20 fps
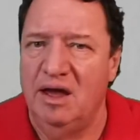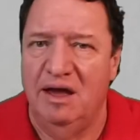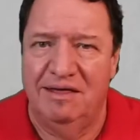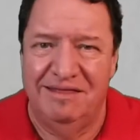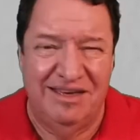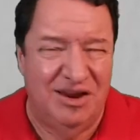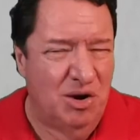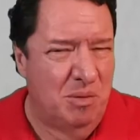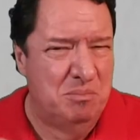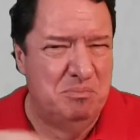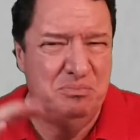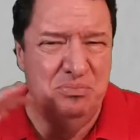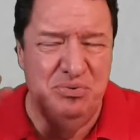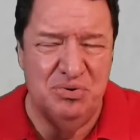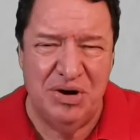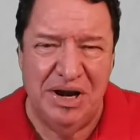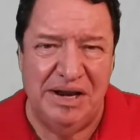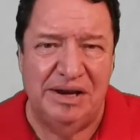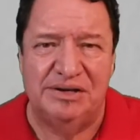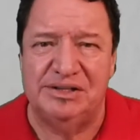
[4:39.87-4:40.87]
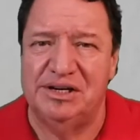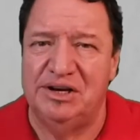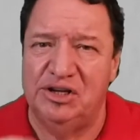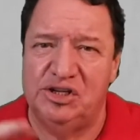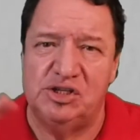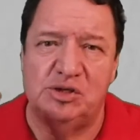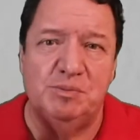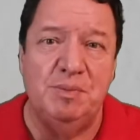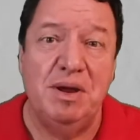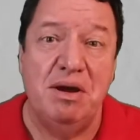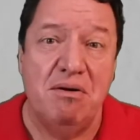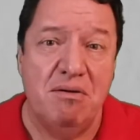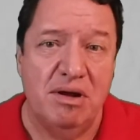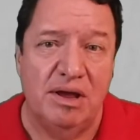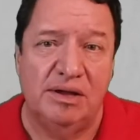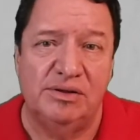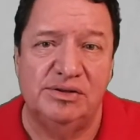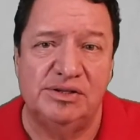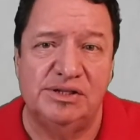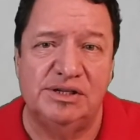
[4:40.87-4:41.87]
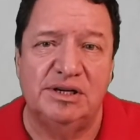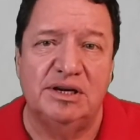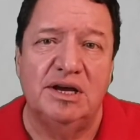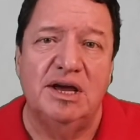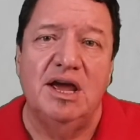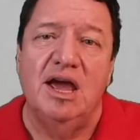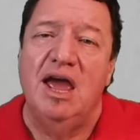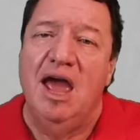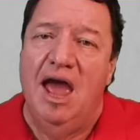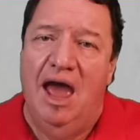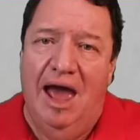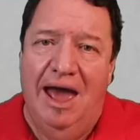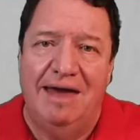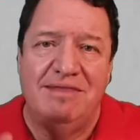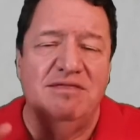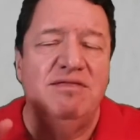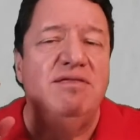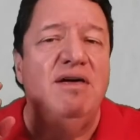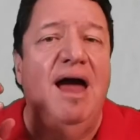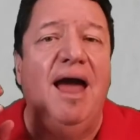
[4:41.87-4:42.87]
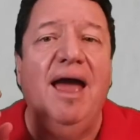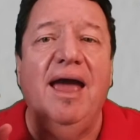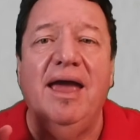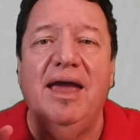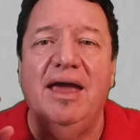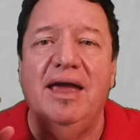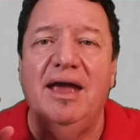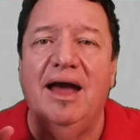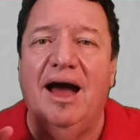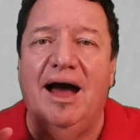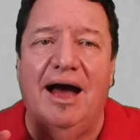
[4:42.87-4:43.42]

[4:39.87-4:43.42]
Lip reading: that are brilliant and experienced, and they